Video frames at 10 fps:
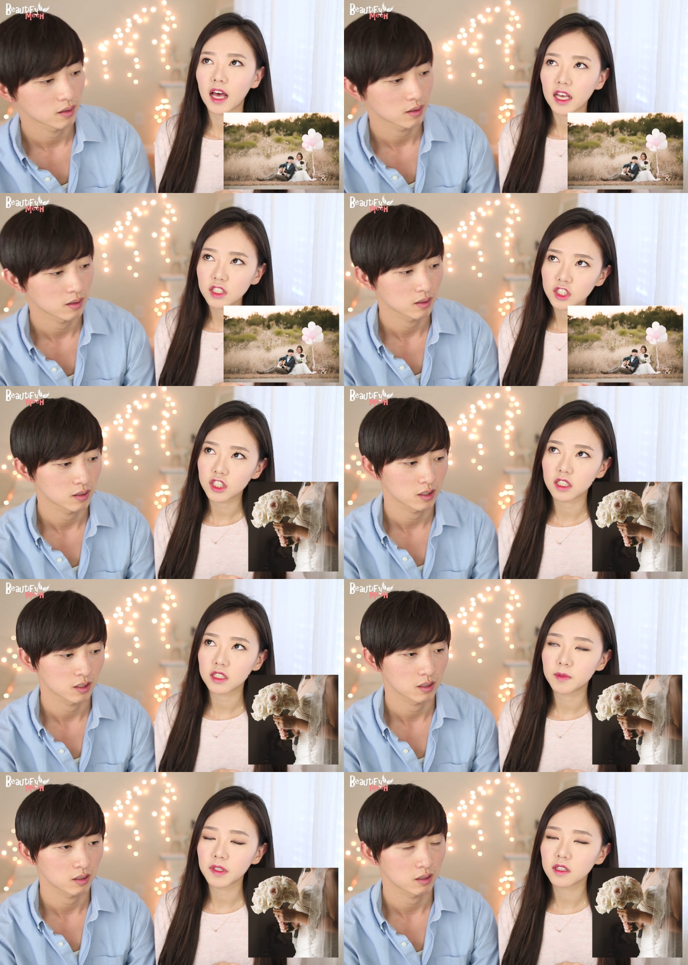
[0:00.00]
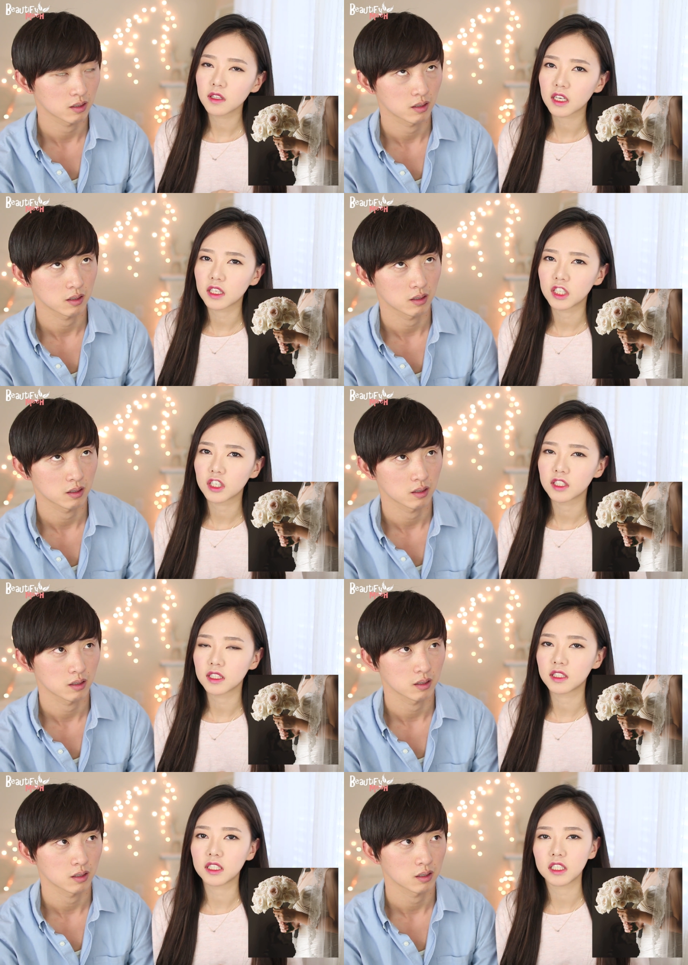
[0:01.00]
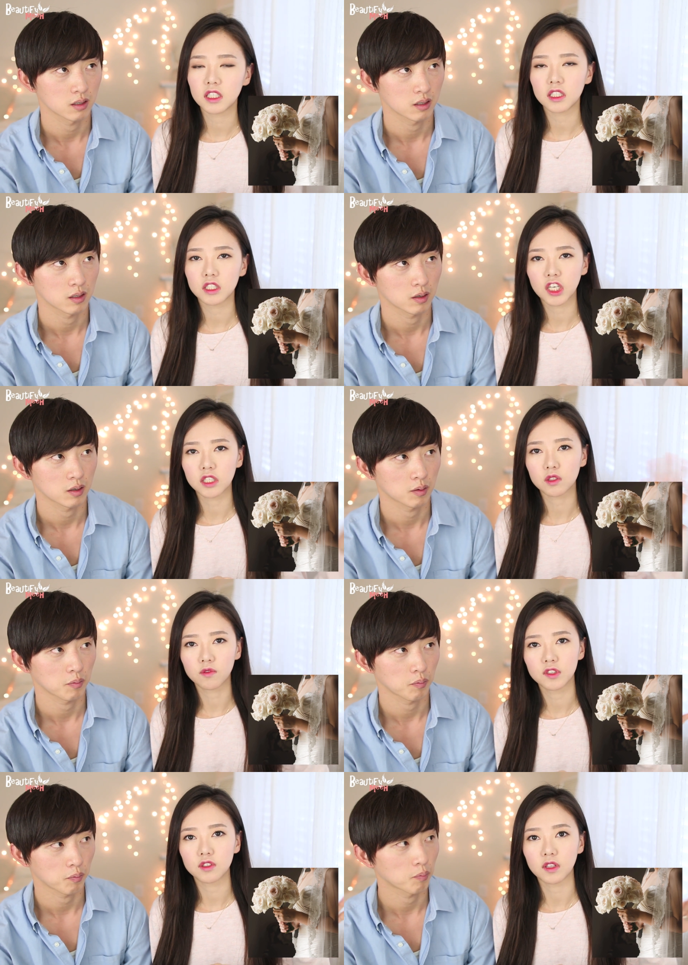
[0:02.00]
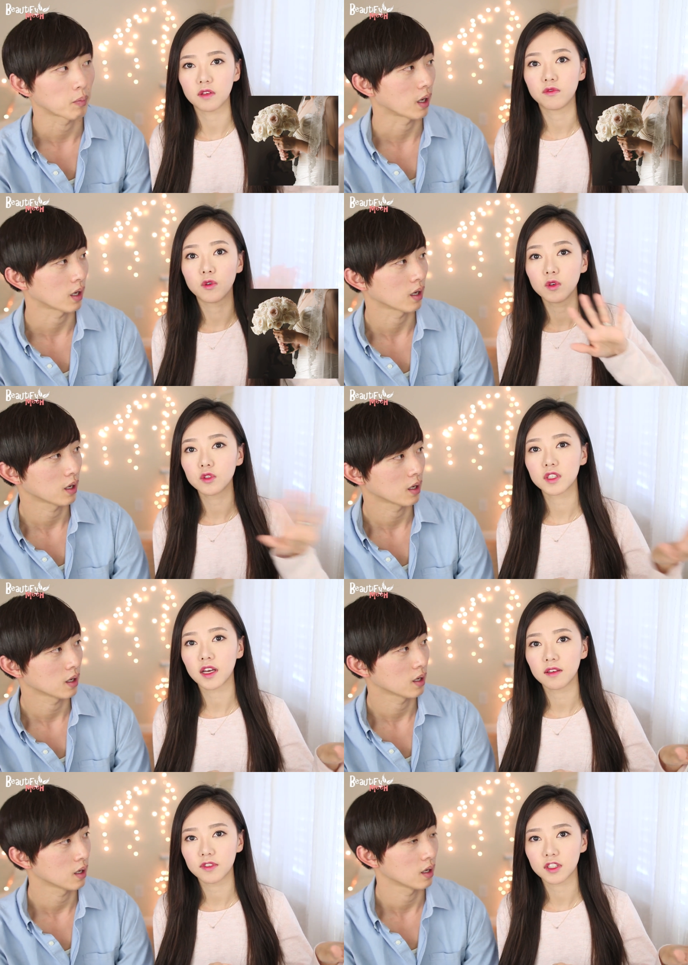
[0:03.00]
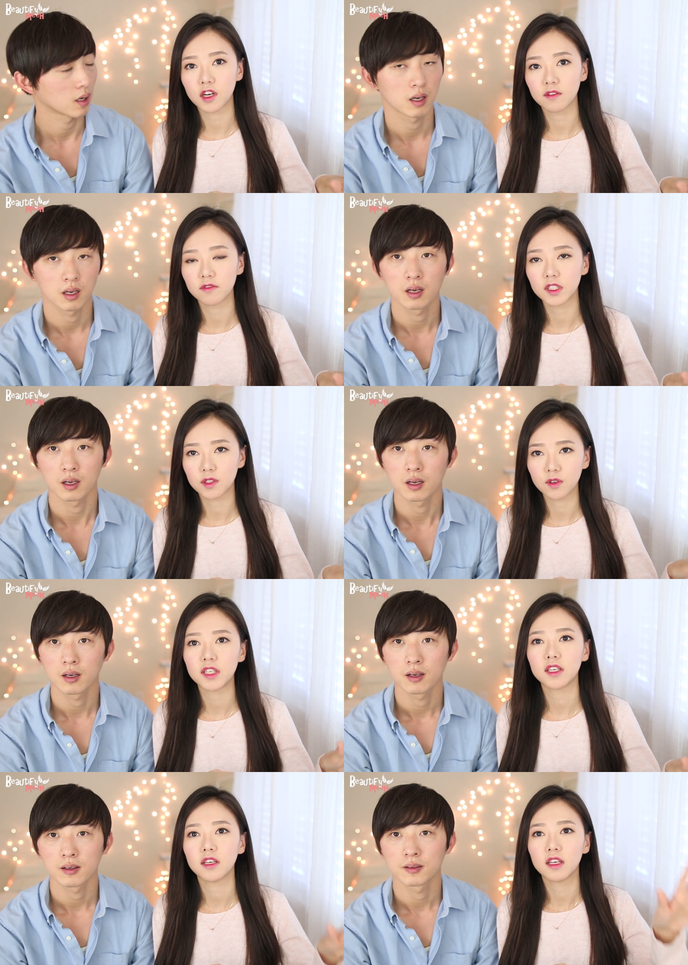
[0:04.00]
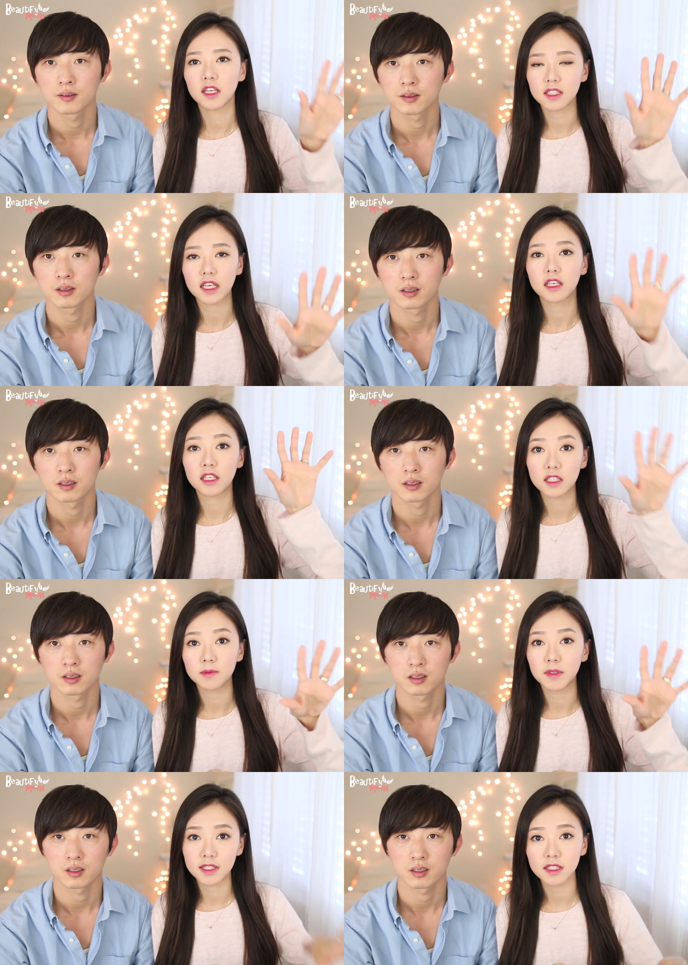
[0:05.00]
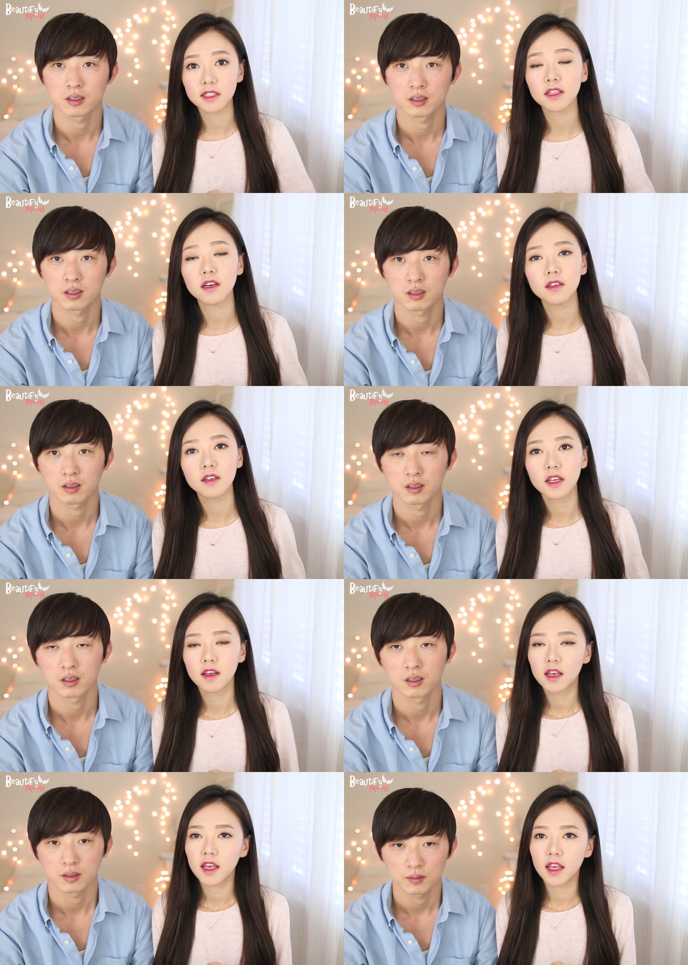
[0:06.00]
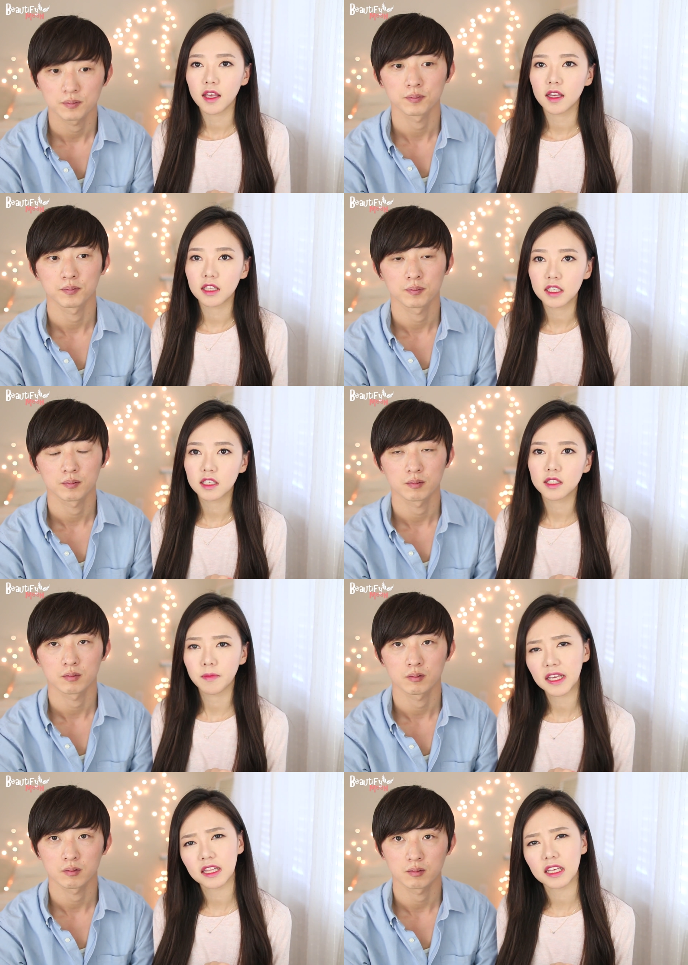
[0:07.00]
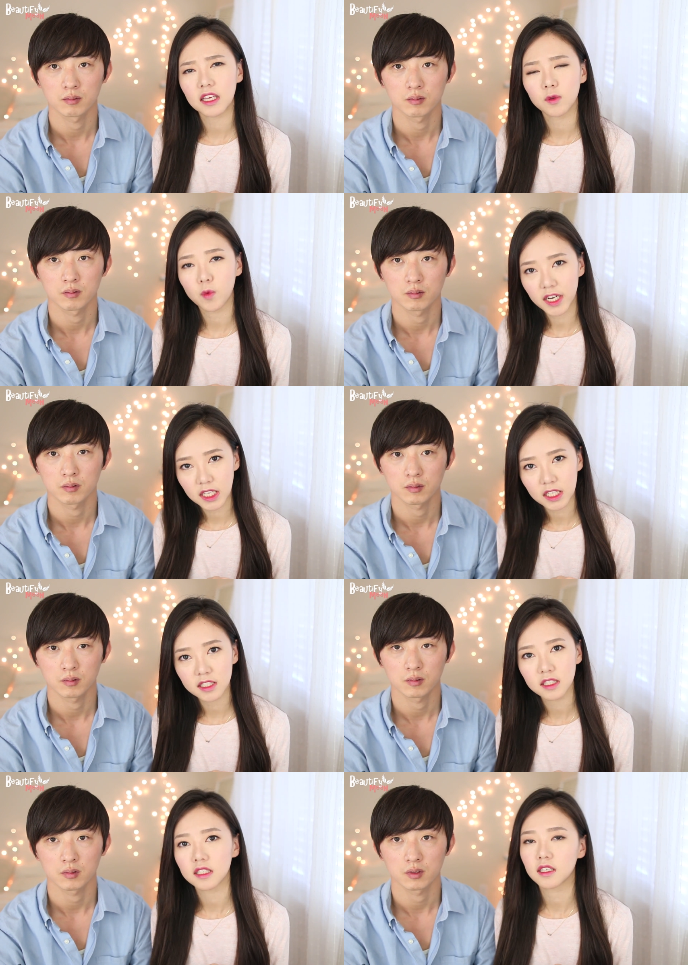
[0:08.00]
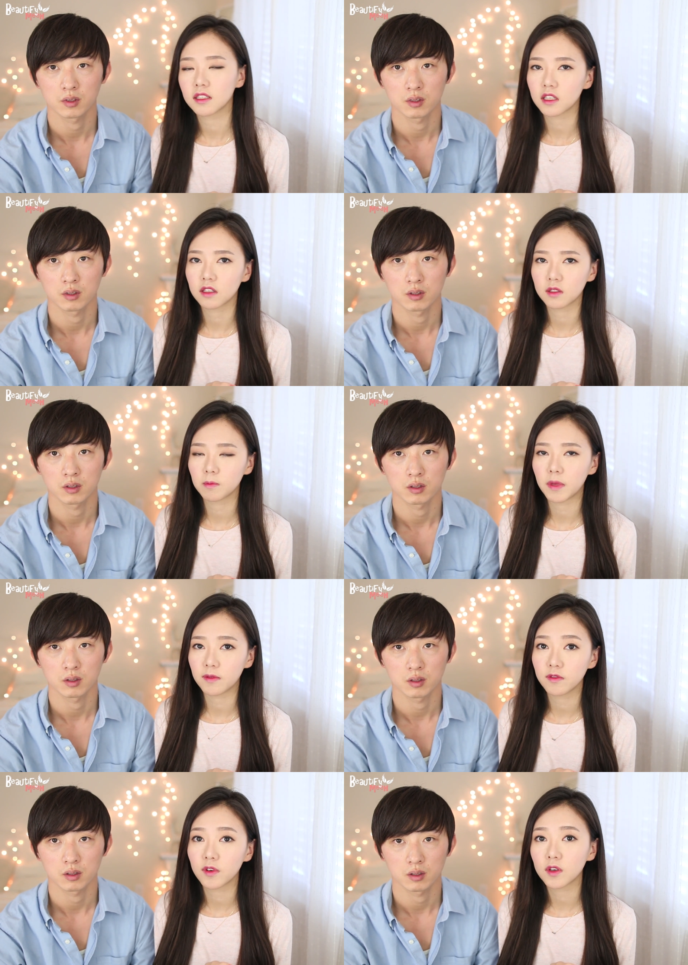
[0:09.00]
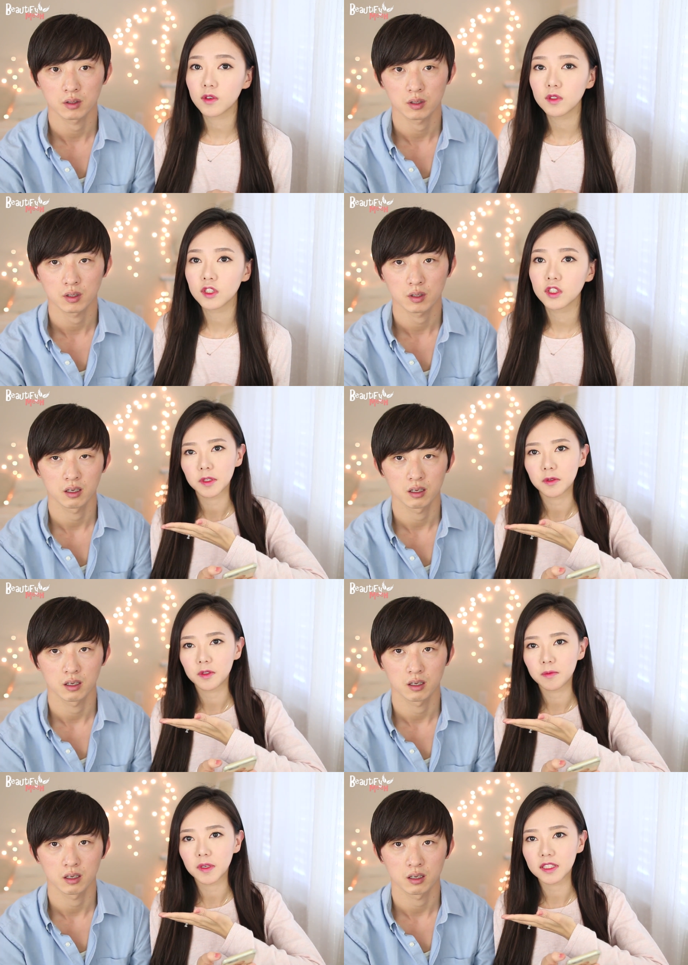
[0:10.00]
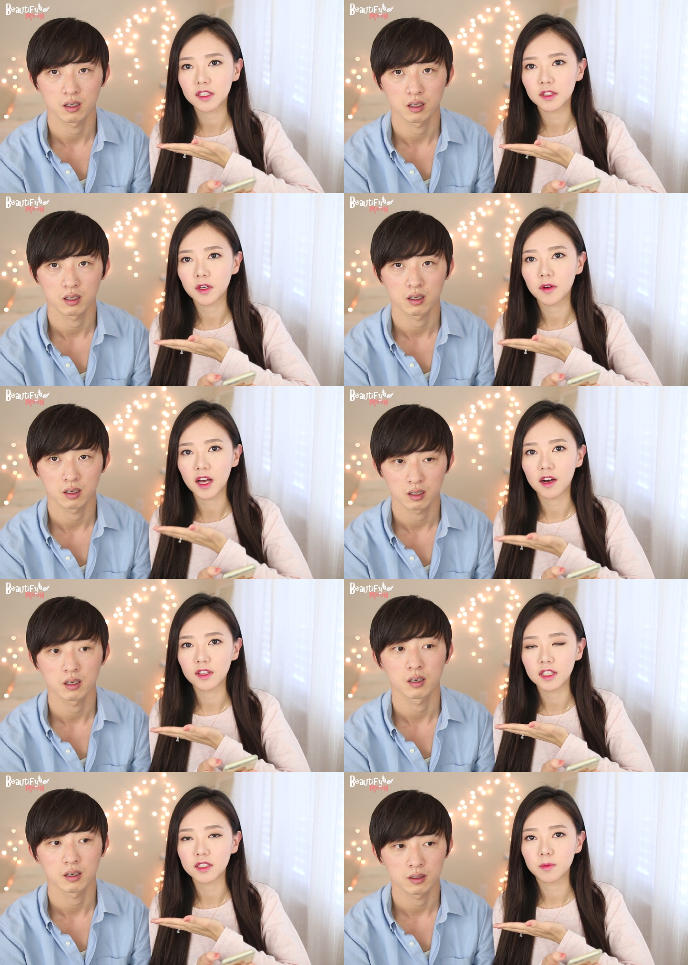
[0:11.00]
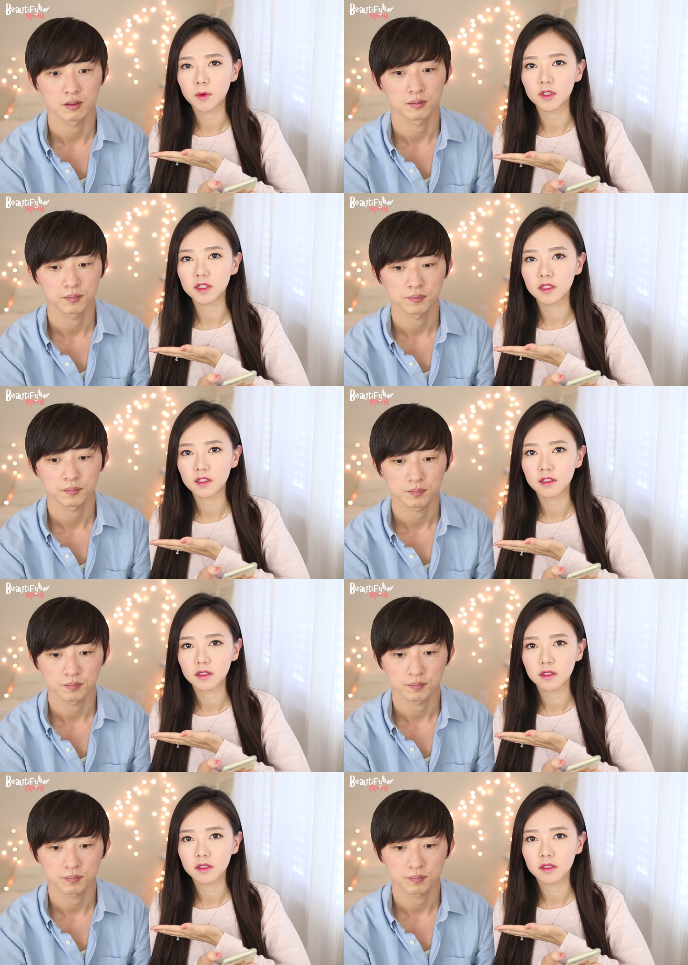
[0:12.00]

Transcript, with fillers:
Speaker 1: last, it's been like a year since he changed over to like full time photography. So he, it's like his business now, and he does mainly weddings. He does also baby photos. So you basically know how he supports